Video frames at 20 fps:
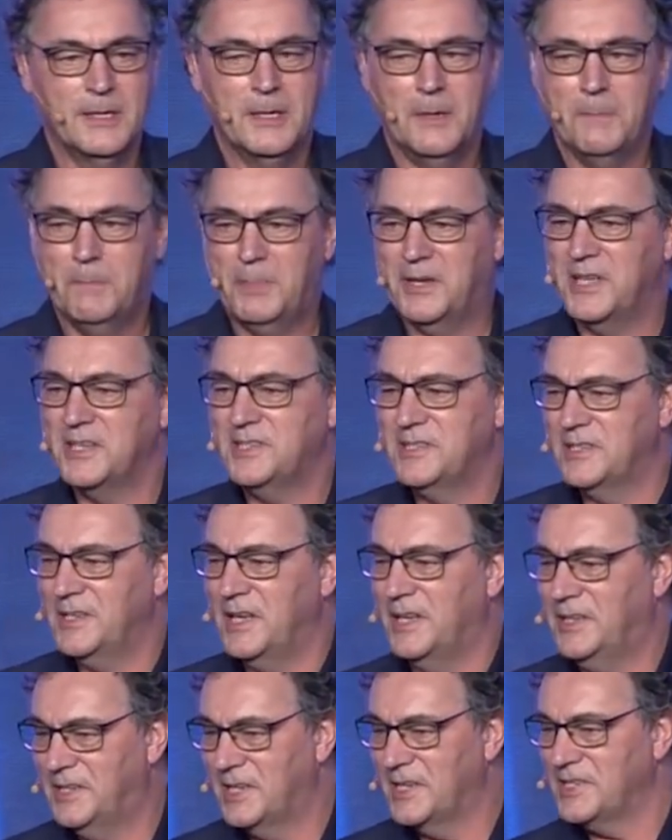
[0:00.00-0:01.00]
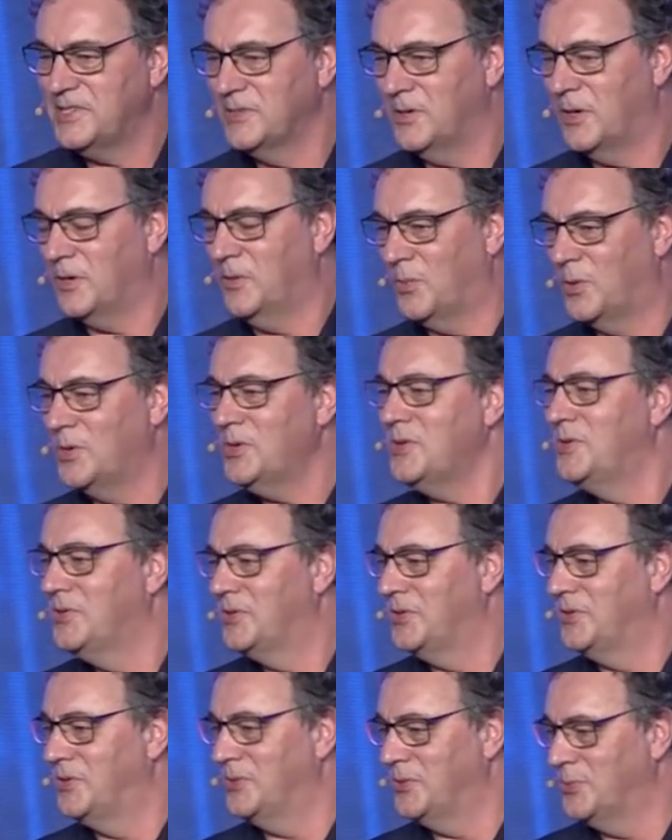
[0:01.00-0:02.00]
but it does not want
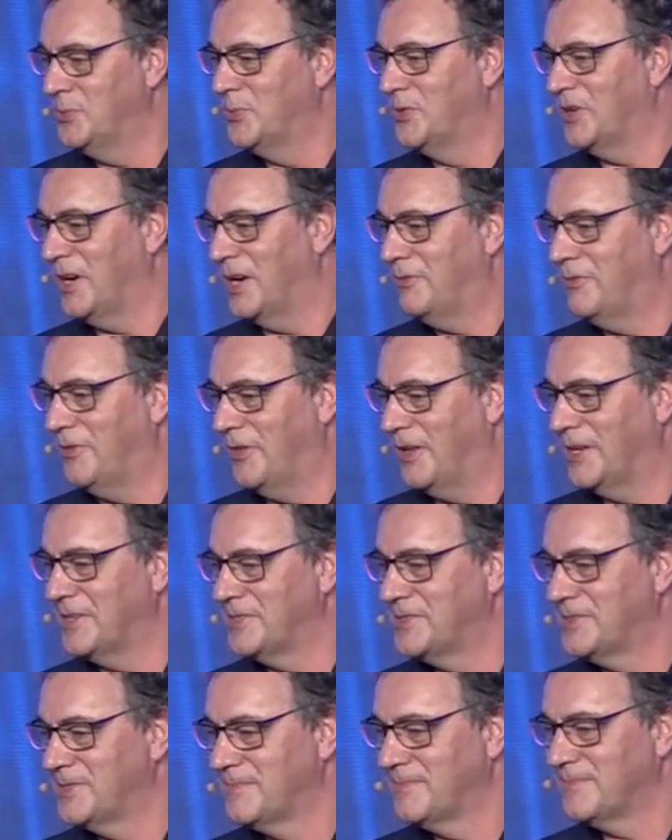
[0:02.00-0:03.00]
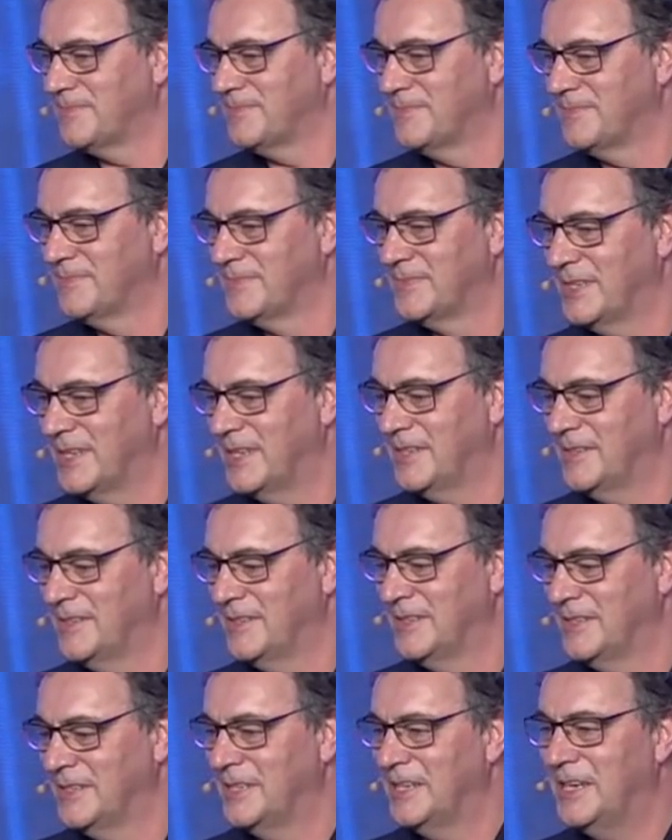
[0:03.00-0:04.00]
to do great things.
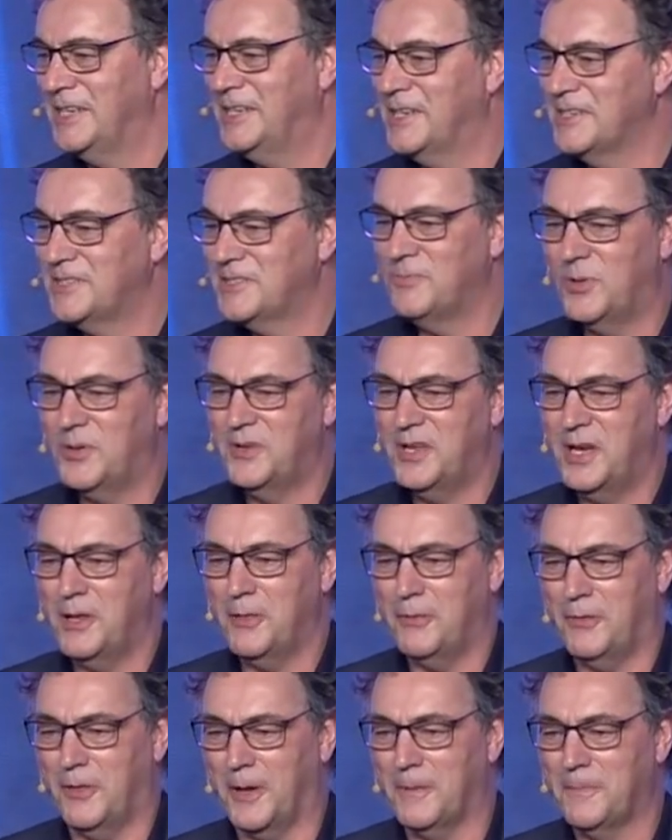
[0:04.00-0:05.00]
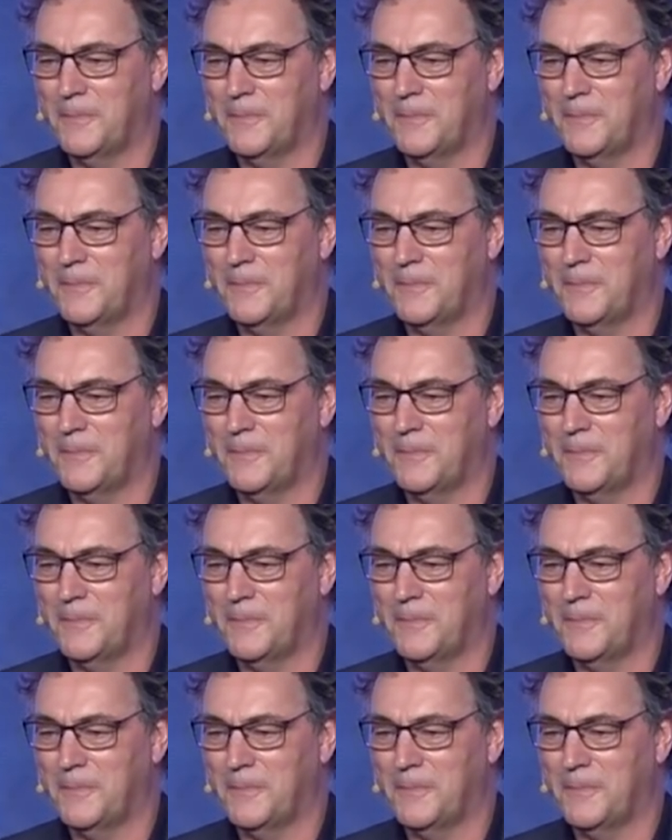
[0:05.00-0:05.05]
It doesn't want anything.